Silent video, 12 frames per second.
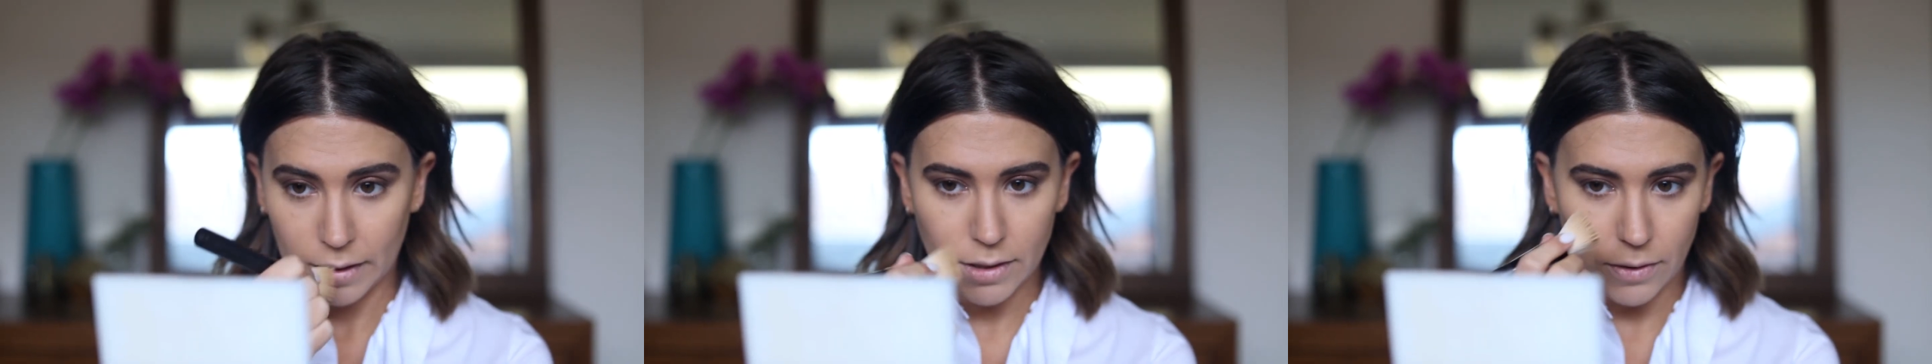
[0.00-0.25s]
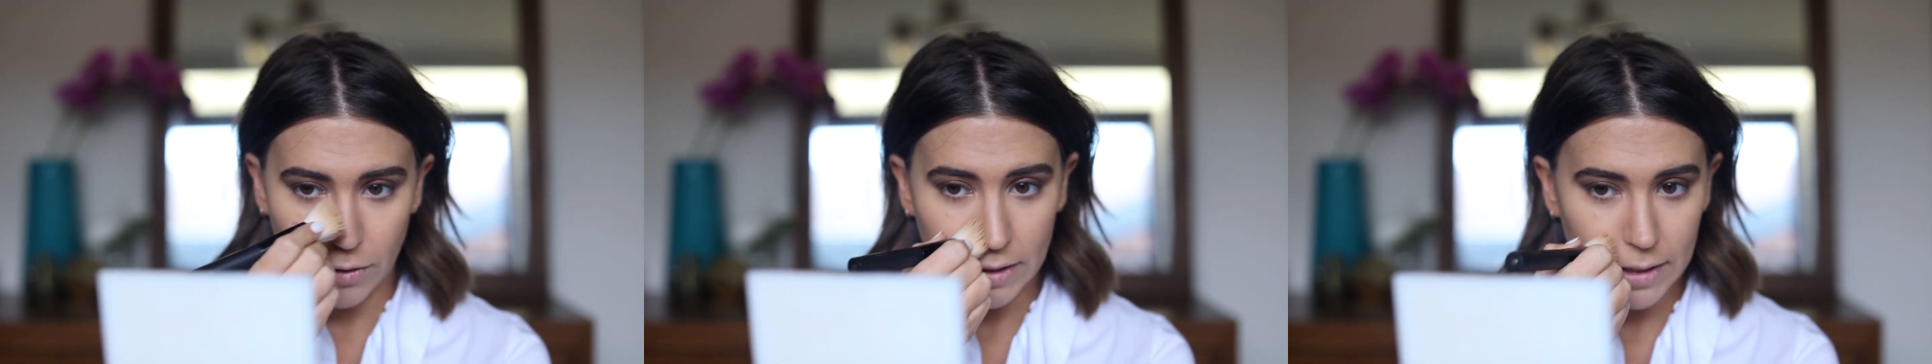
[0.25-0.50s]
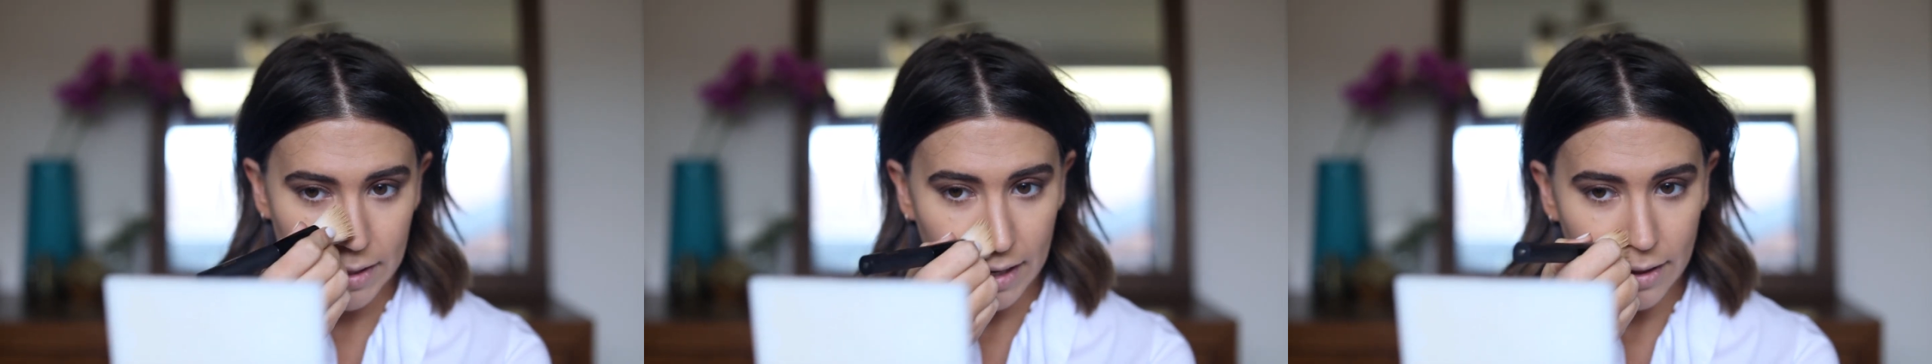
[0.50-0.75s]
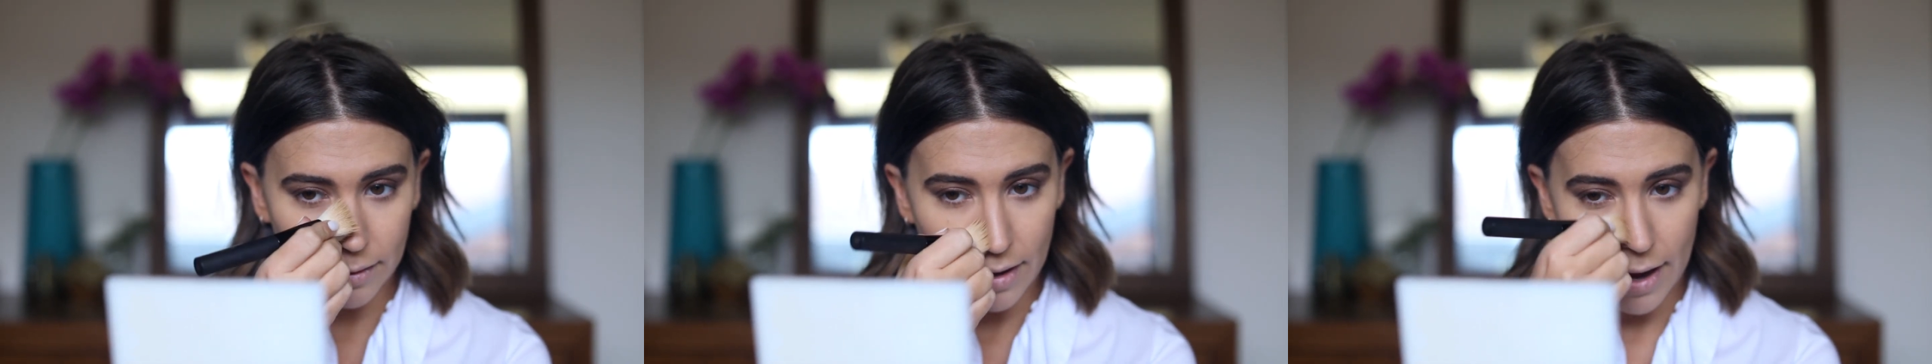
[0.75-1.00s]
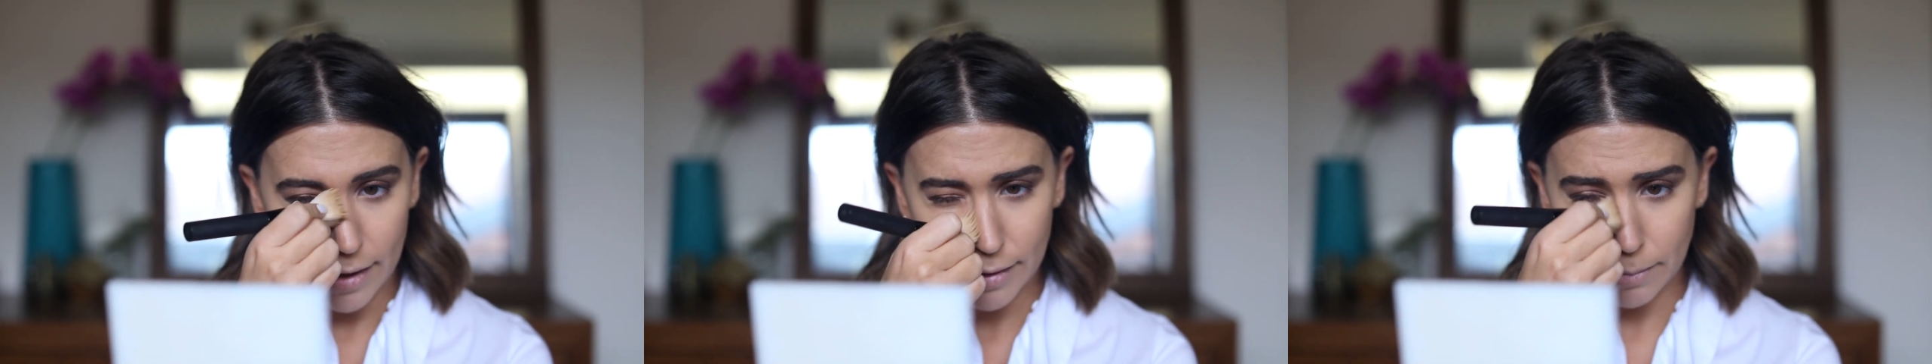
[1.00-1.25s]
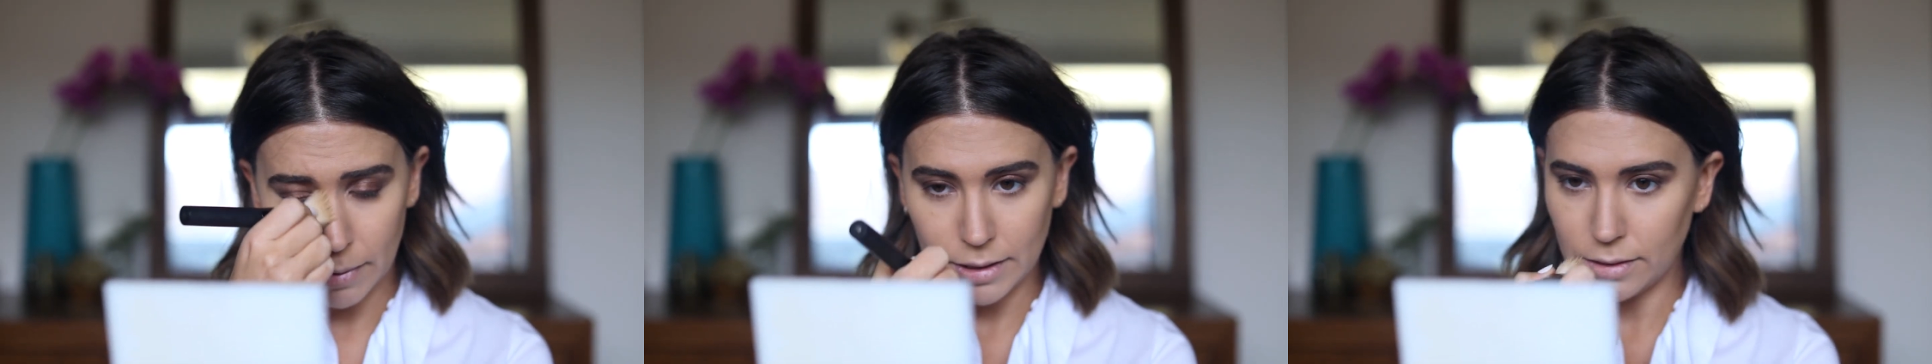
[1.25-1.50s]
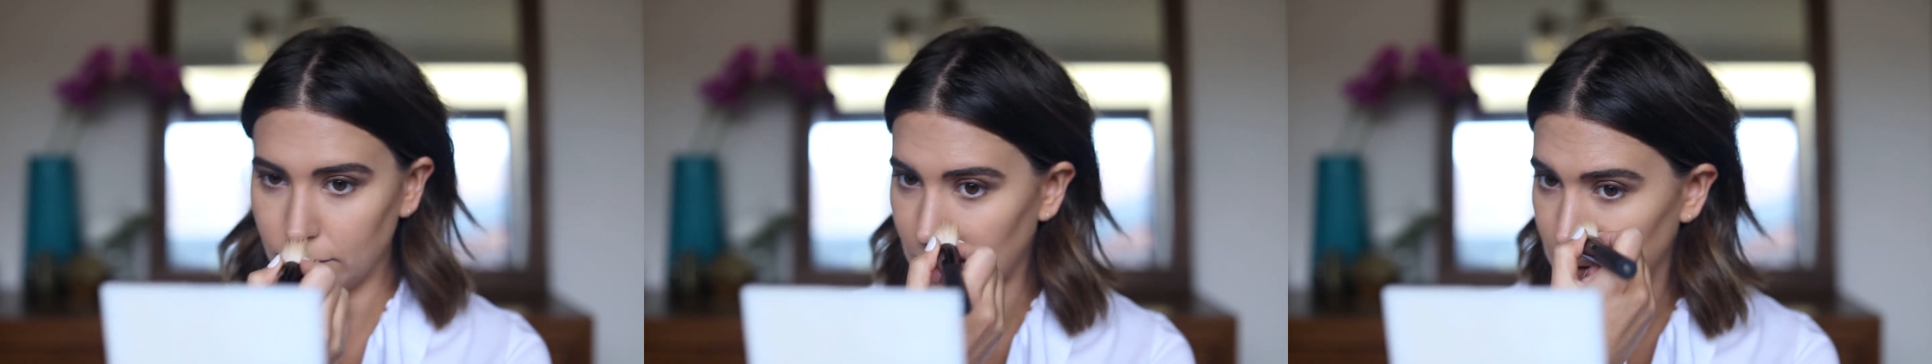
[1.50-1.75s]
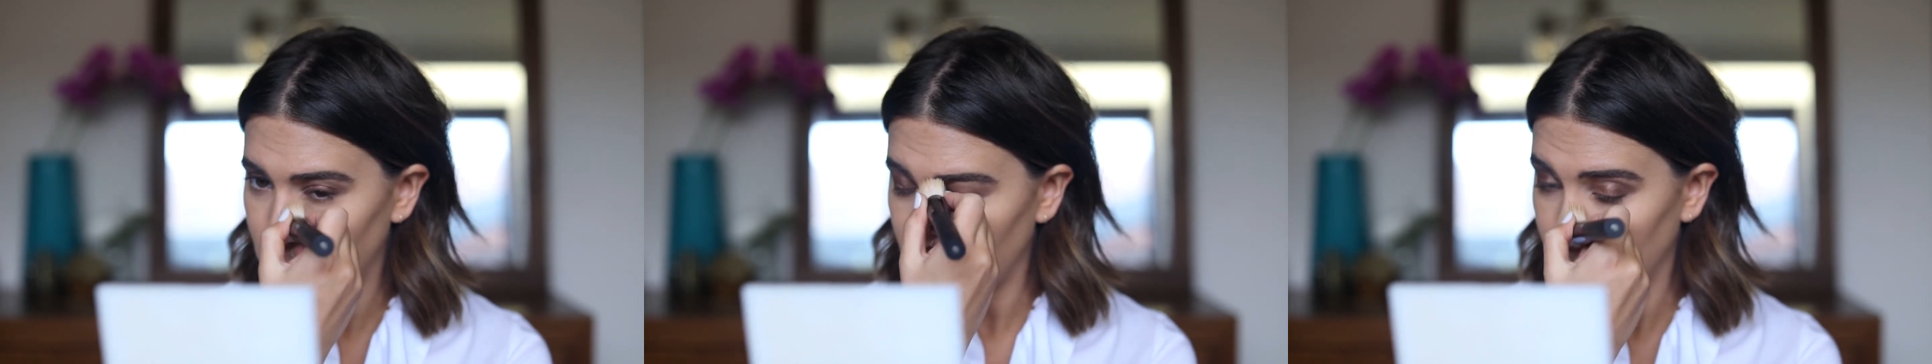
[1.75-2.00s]
So if you can see the lines, it means you've
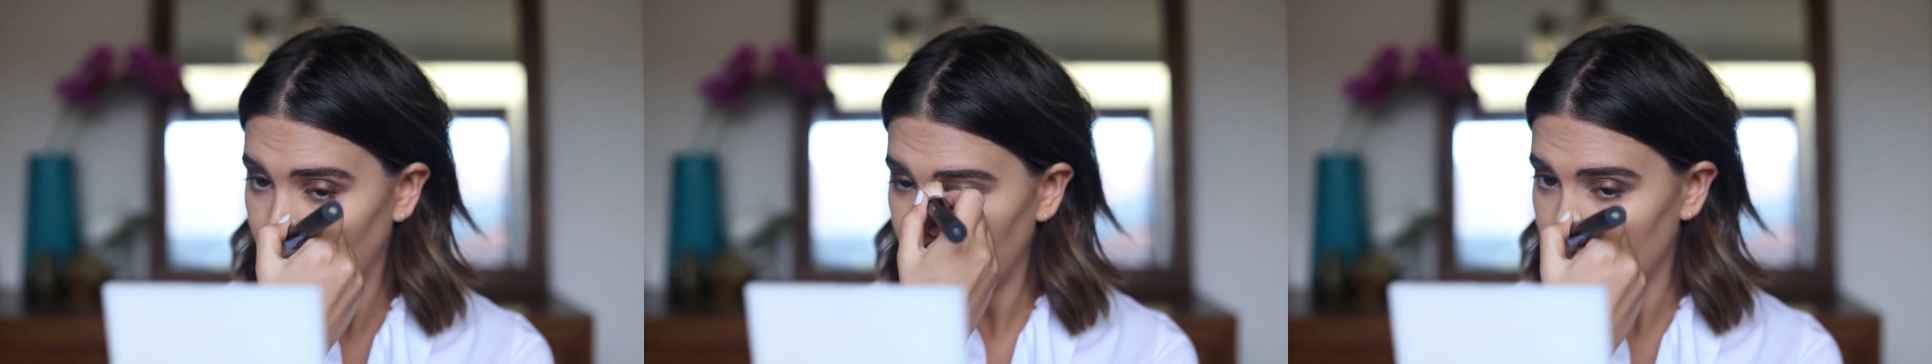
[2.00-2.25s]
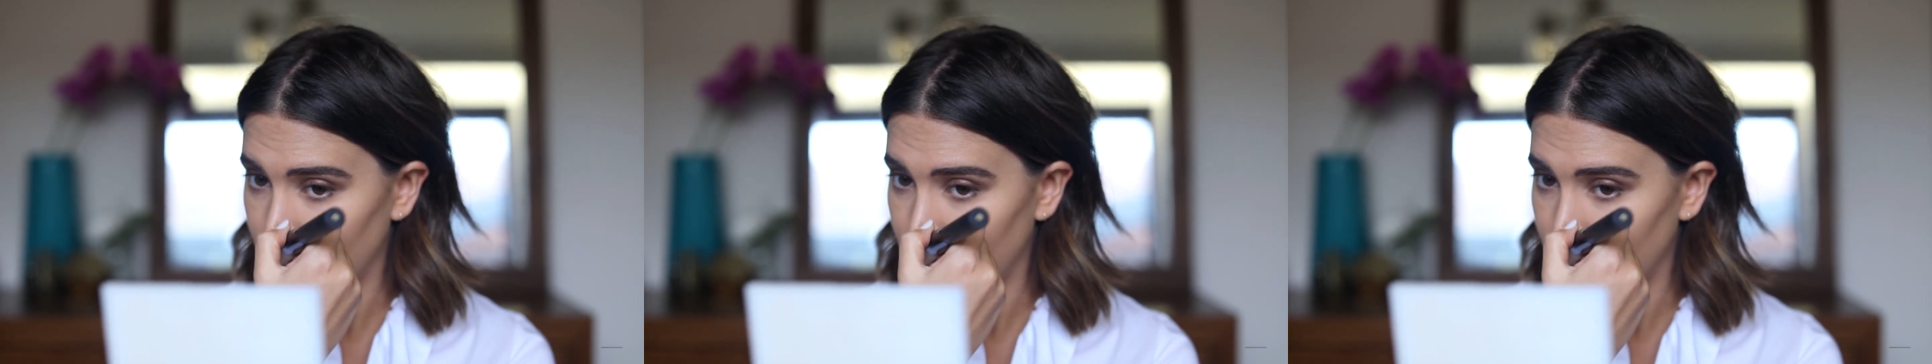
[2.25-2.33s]
done too much,